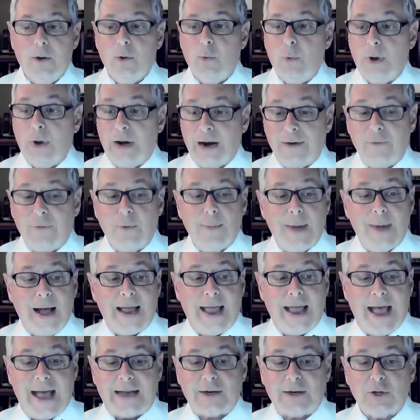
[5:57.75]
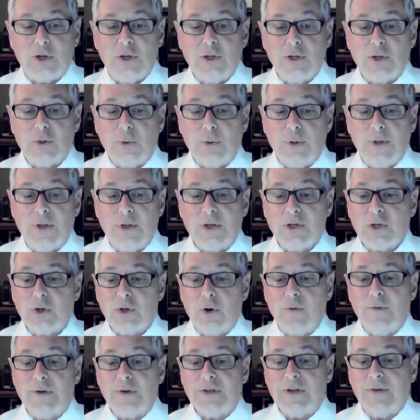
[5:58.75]
Whenever my actions are in the
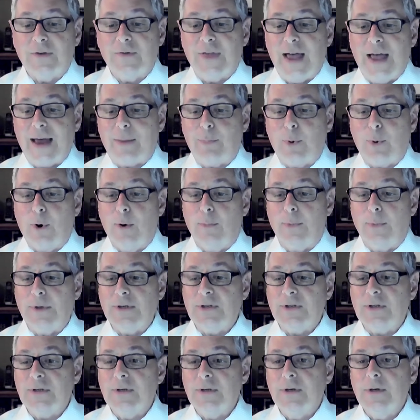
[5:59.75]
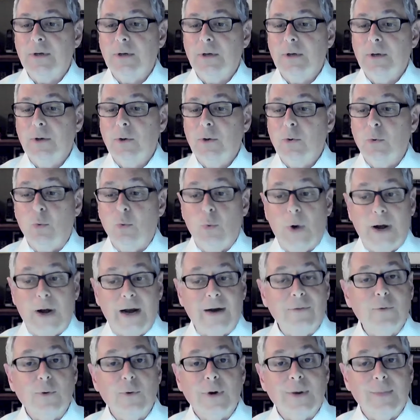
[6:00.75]
service of that purpose,
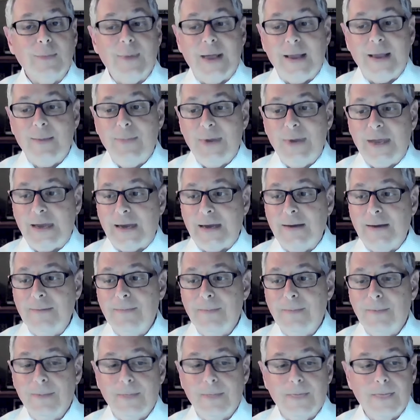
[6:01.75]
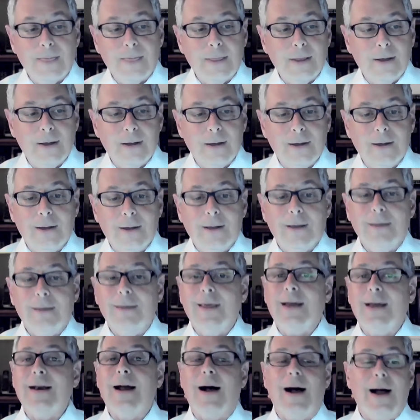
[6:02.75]
whatever it may be,
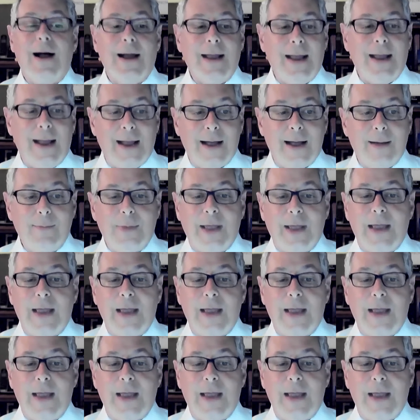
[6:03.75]
then I am a